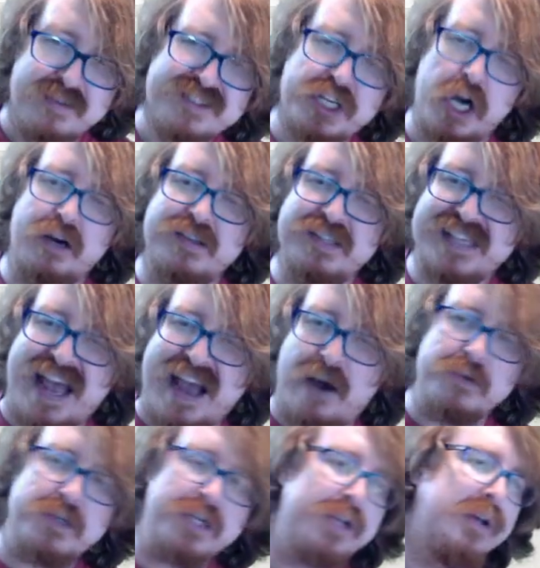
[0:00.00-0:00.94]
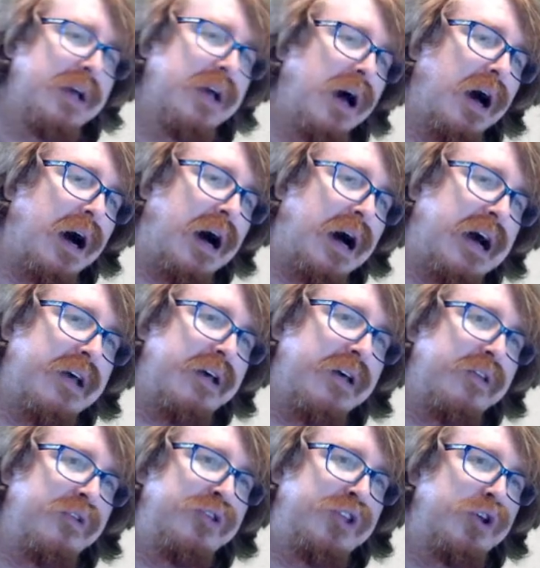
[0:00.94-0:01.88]
Turns out
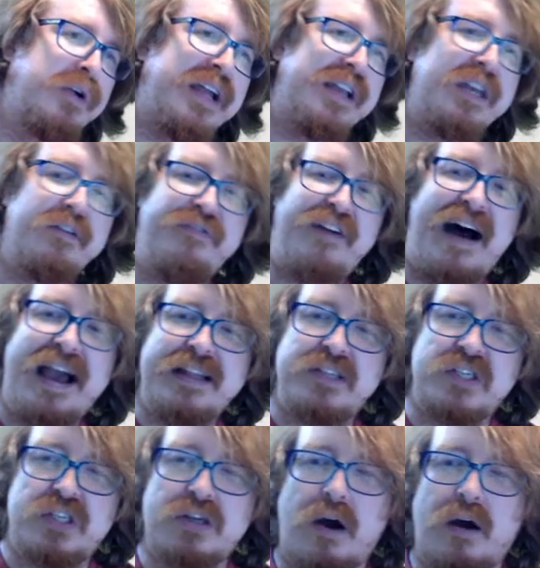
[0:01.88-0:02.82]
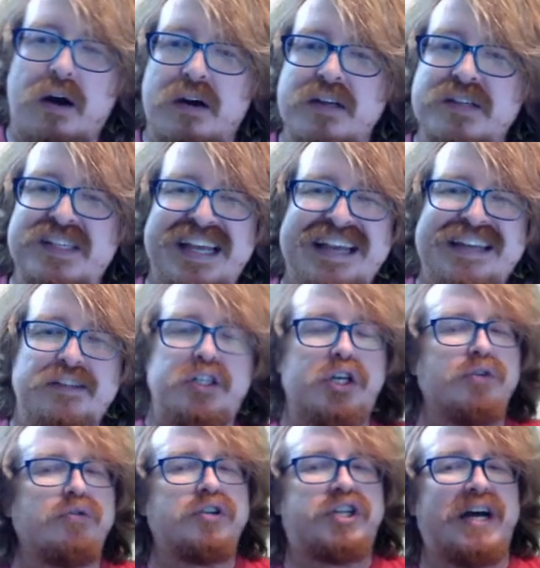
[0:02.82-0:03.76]
you can divide stars
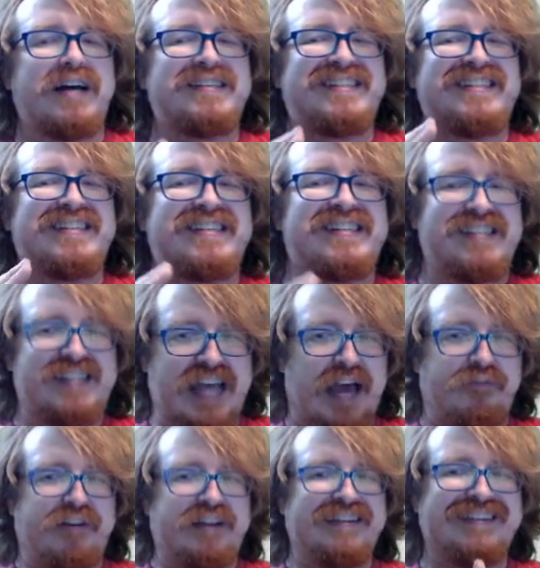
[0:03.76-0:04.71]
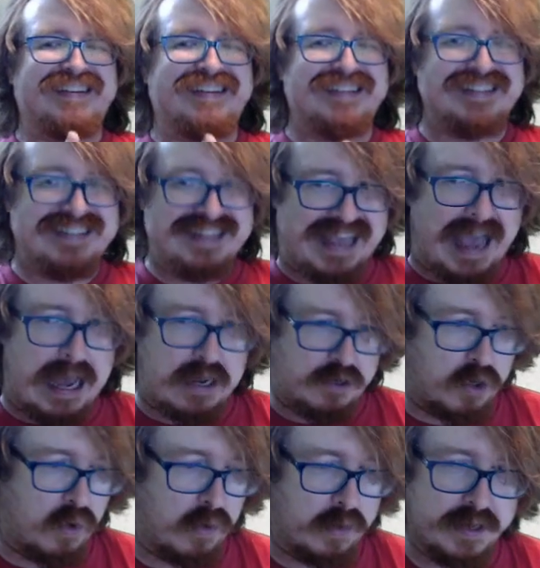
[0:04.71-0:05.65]
into just 7
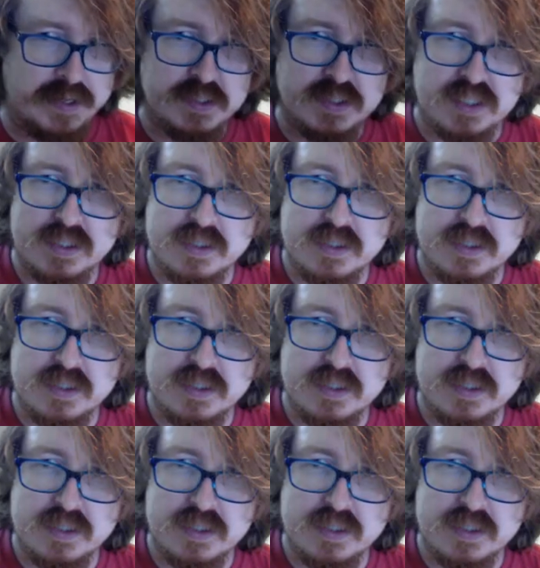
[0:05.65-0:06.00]
categories.